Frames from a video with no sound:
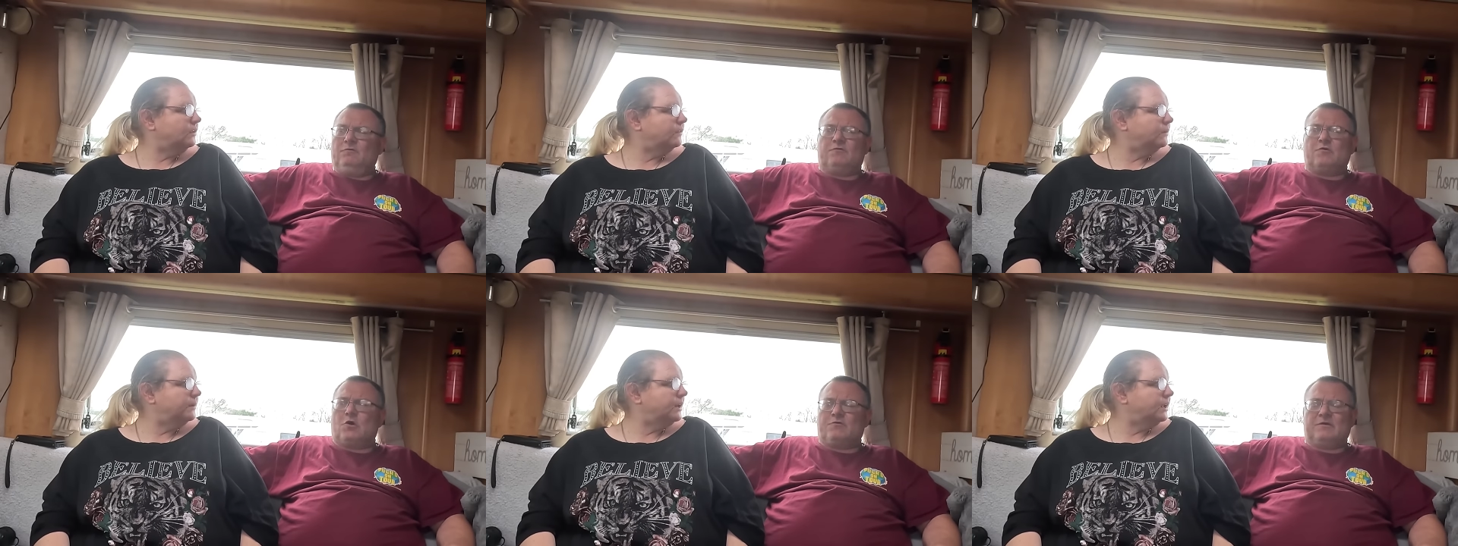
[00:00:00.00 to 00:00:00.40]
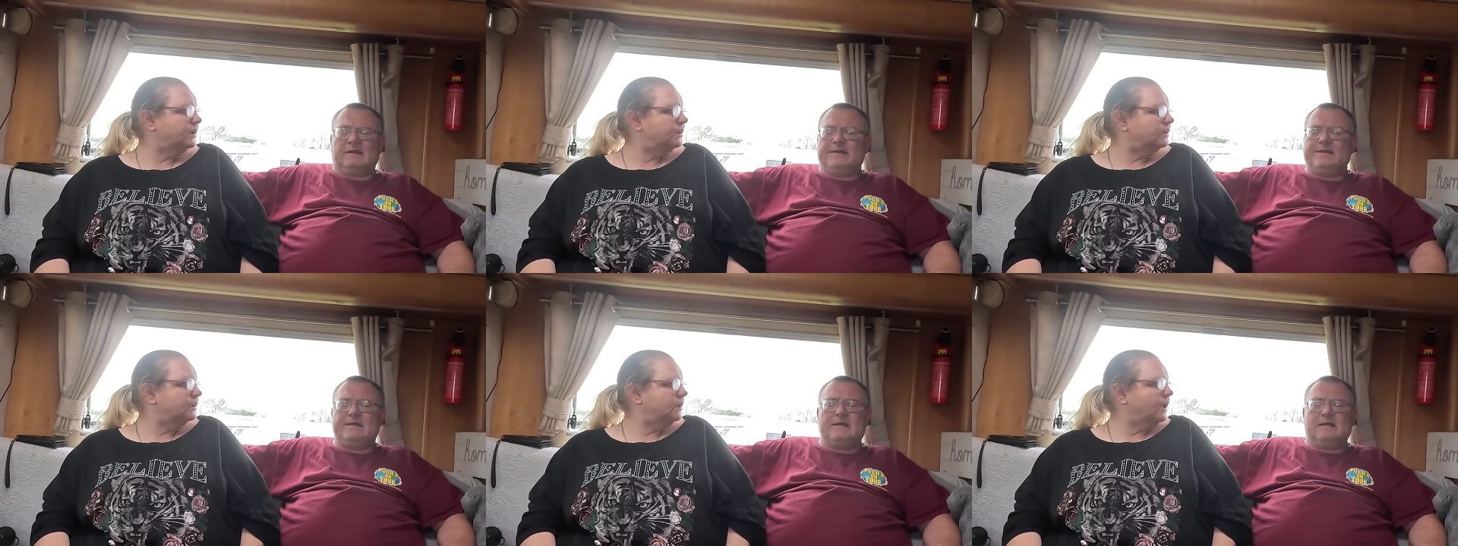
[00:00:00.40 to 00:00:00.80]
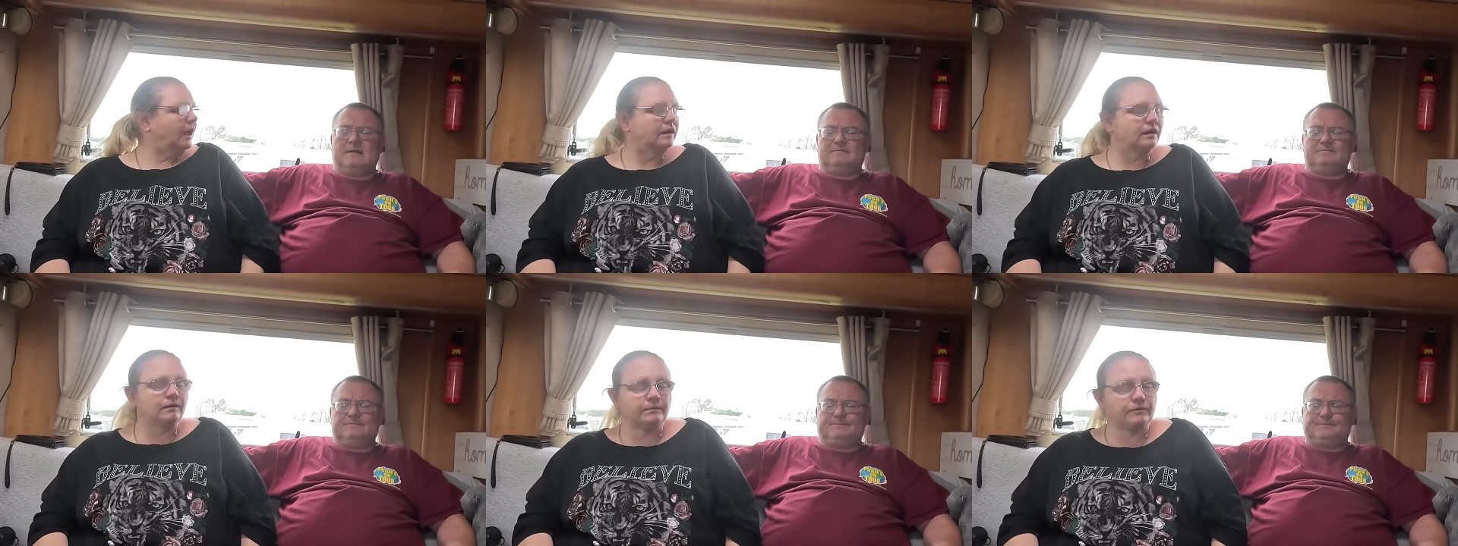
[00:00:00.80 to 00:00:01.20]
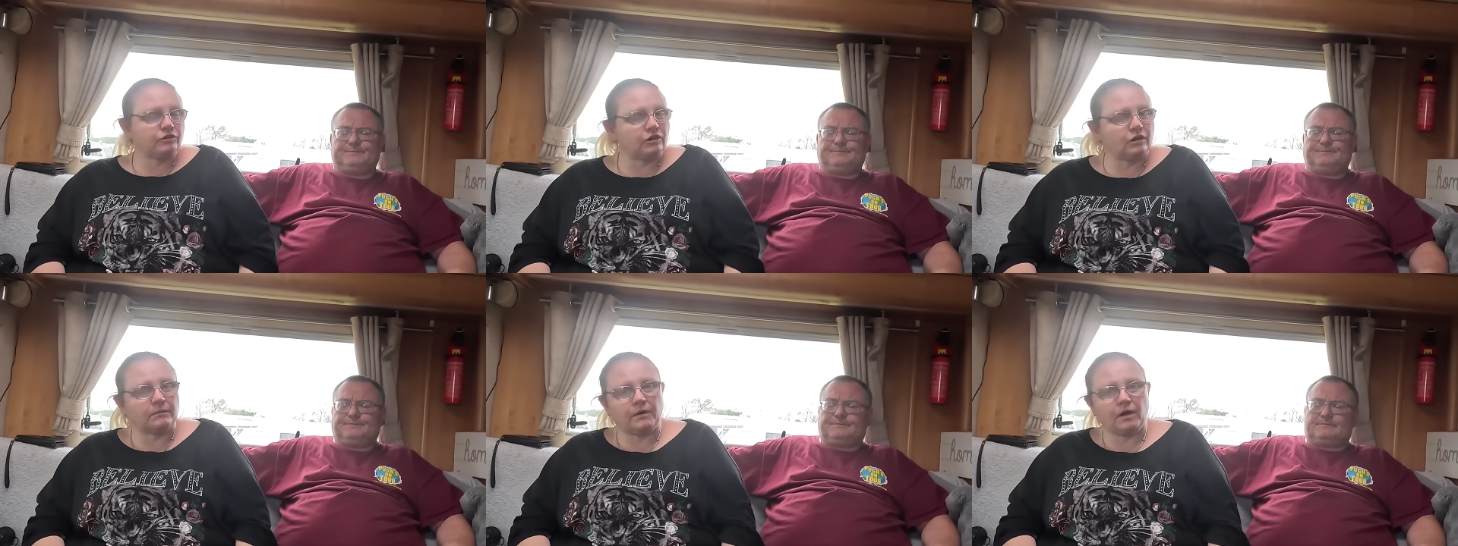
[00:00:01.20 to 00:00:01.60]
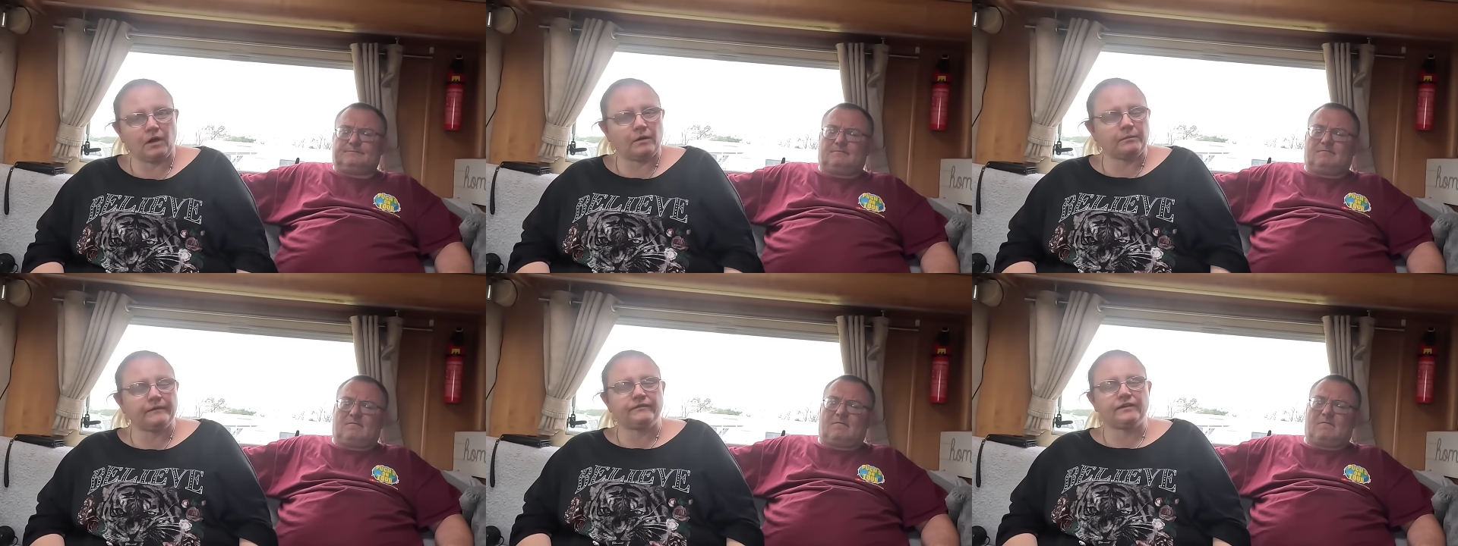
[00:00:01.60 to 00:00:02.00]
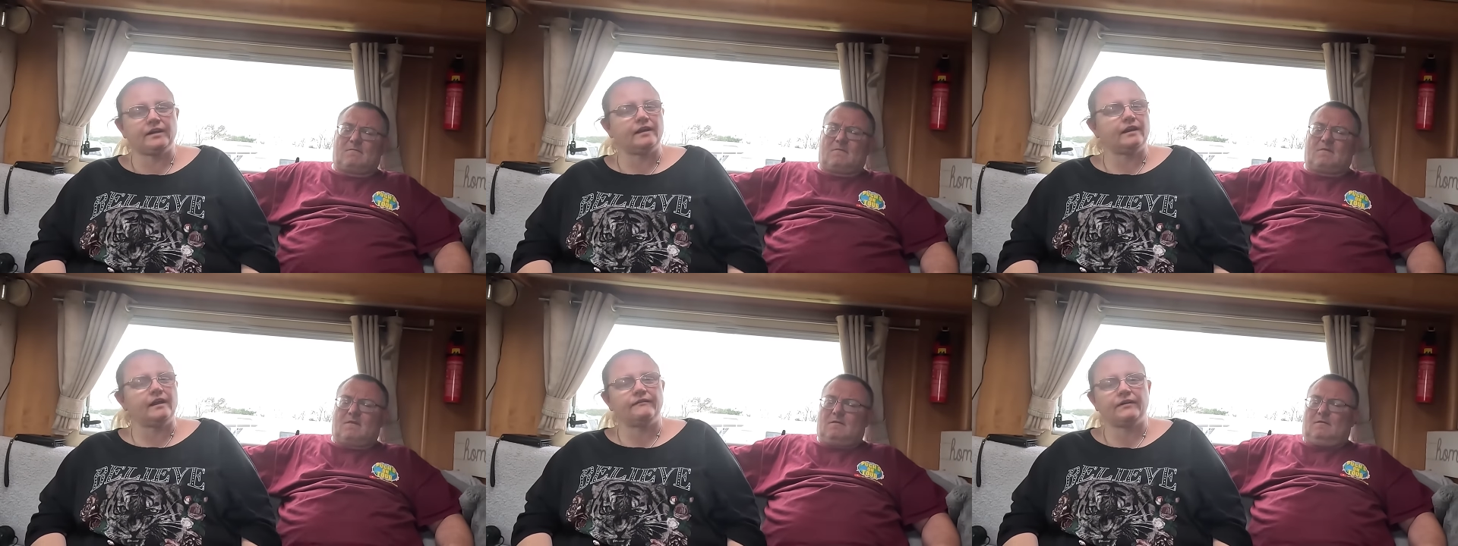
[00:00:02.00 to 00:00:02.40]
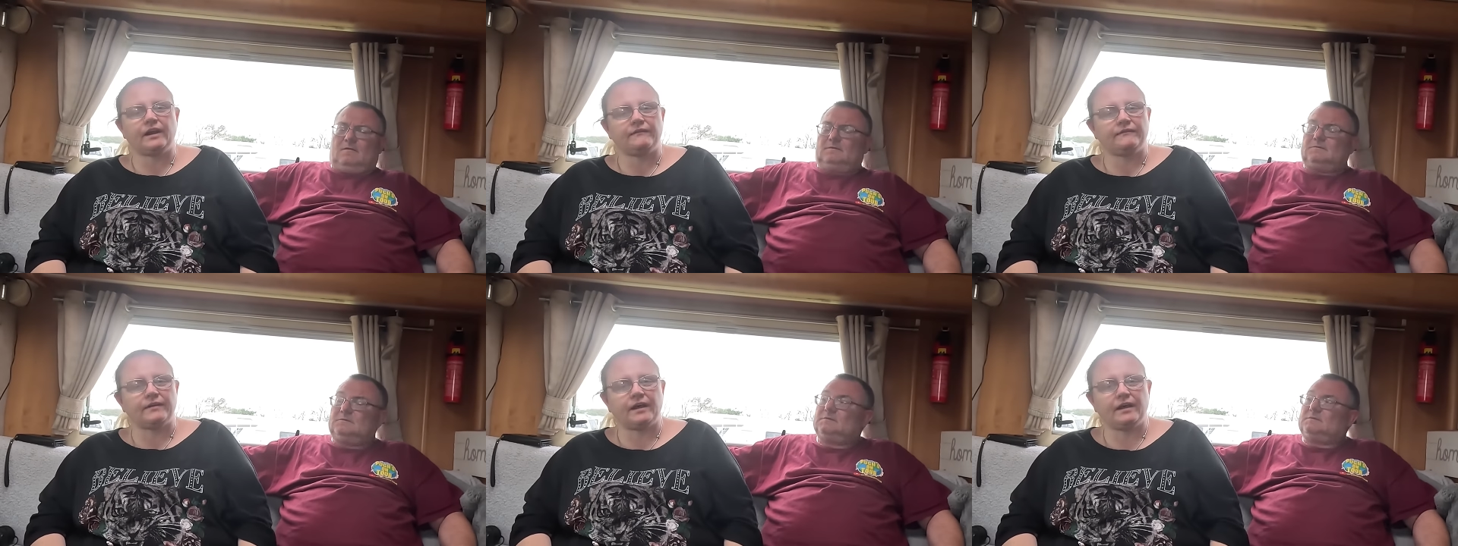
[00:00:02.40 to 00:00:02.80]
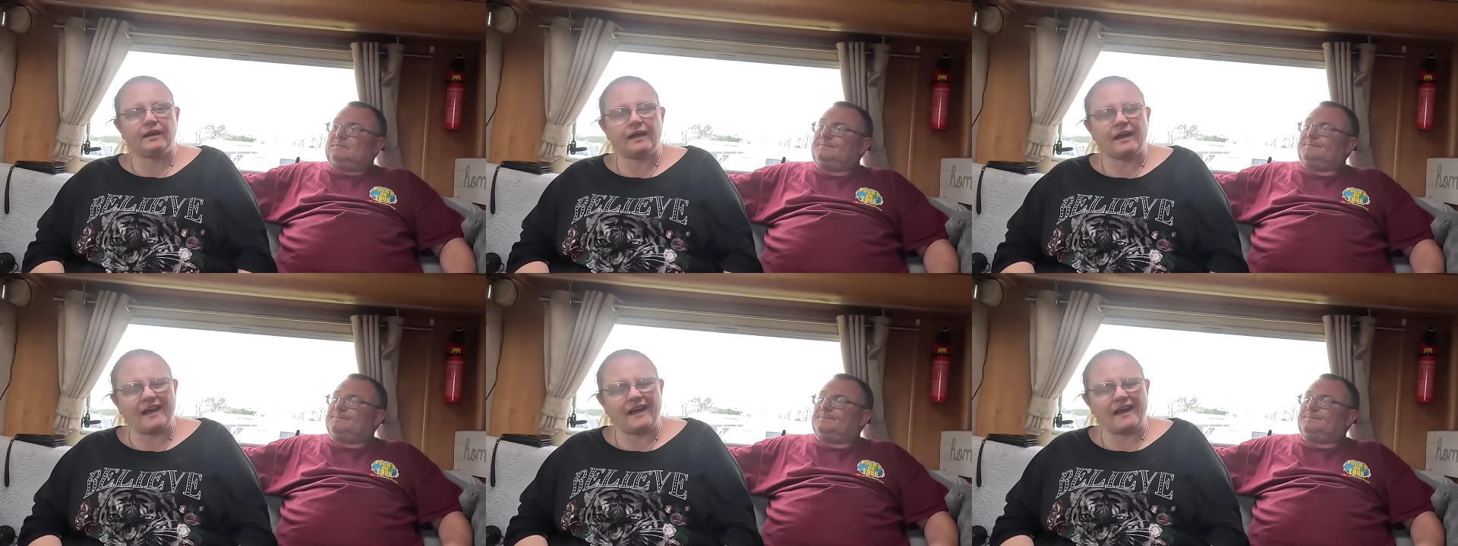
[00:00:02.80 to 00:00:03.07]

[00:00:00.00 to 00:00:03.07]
Speaker 1: love roller, is Isn't it? And do you know what? We've never, ever,